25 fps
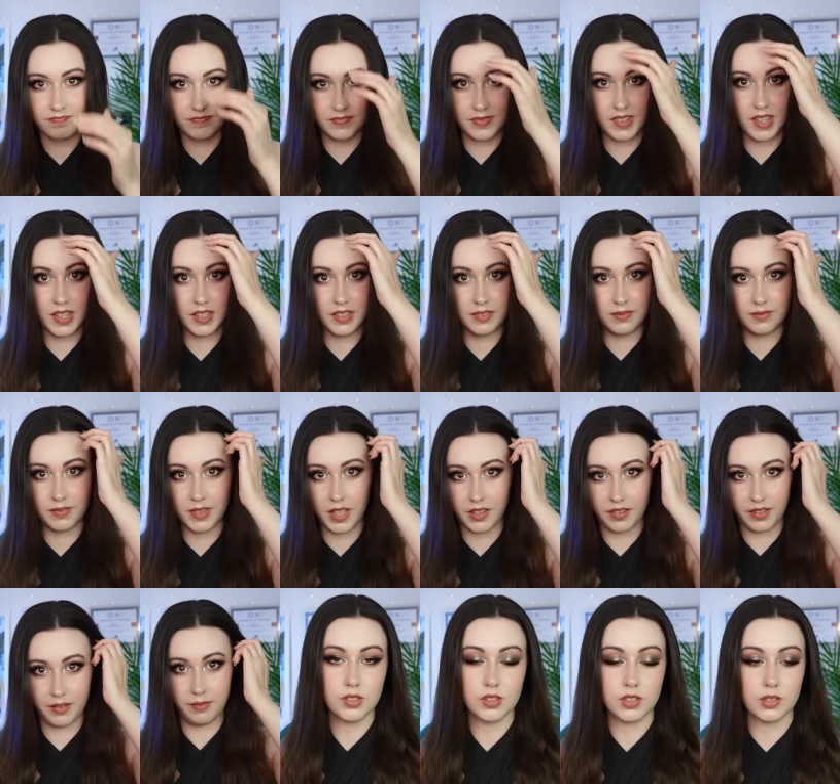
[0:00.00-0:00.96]
none,
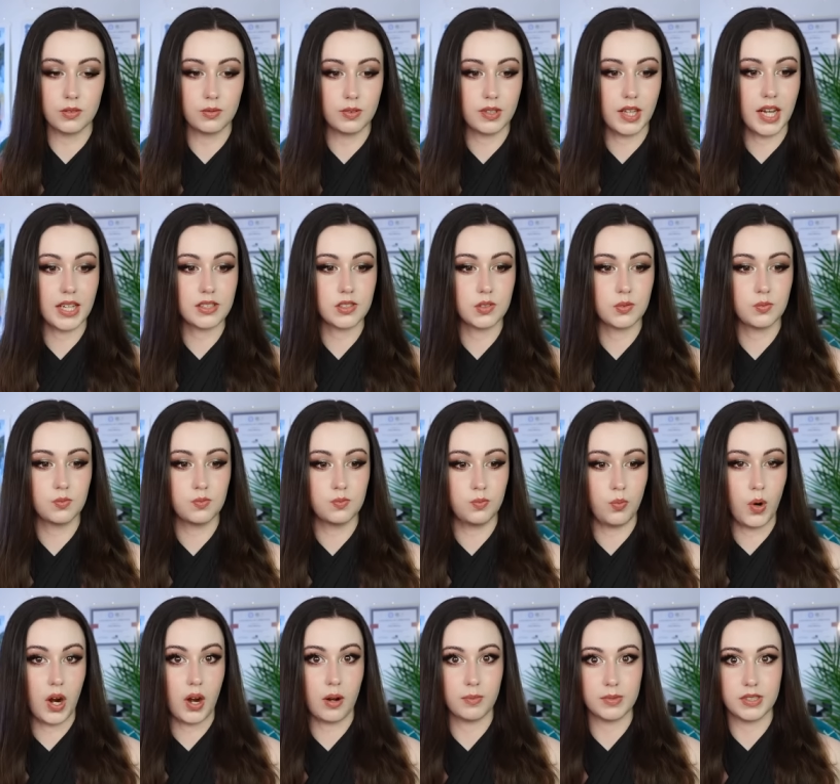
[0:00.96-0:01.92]
nothing. So that's
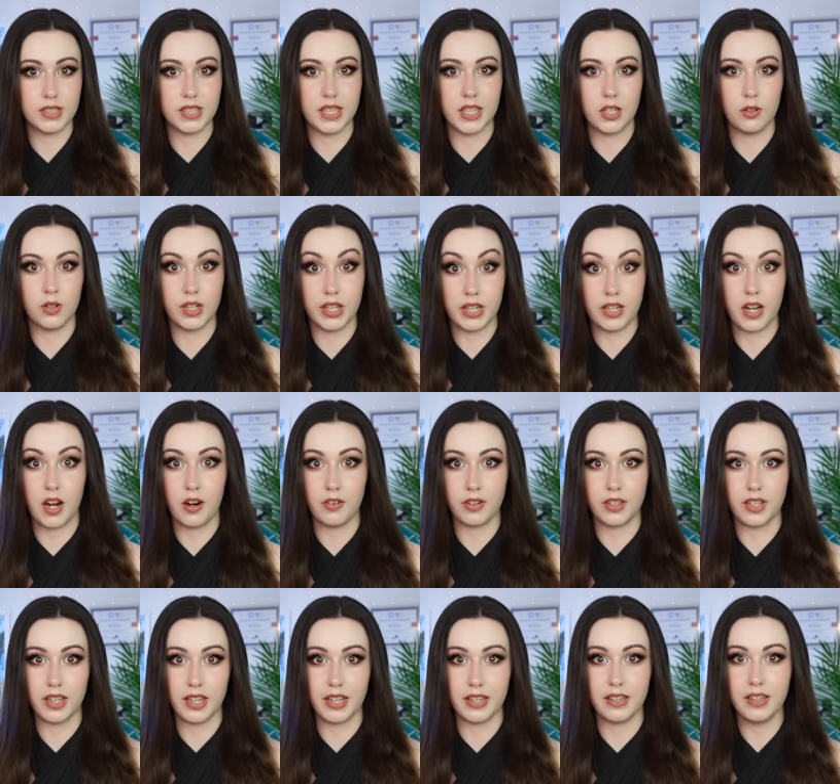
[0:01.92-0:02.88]
where I'm sitting on it
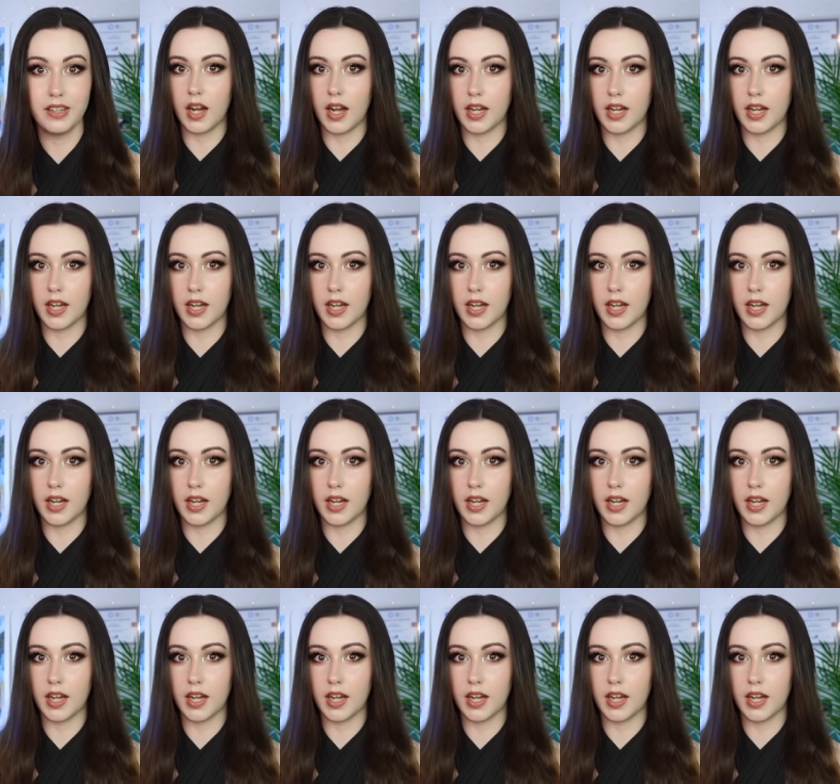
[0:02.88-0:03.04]
currently.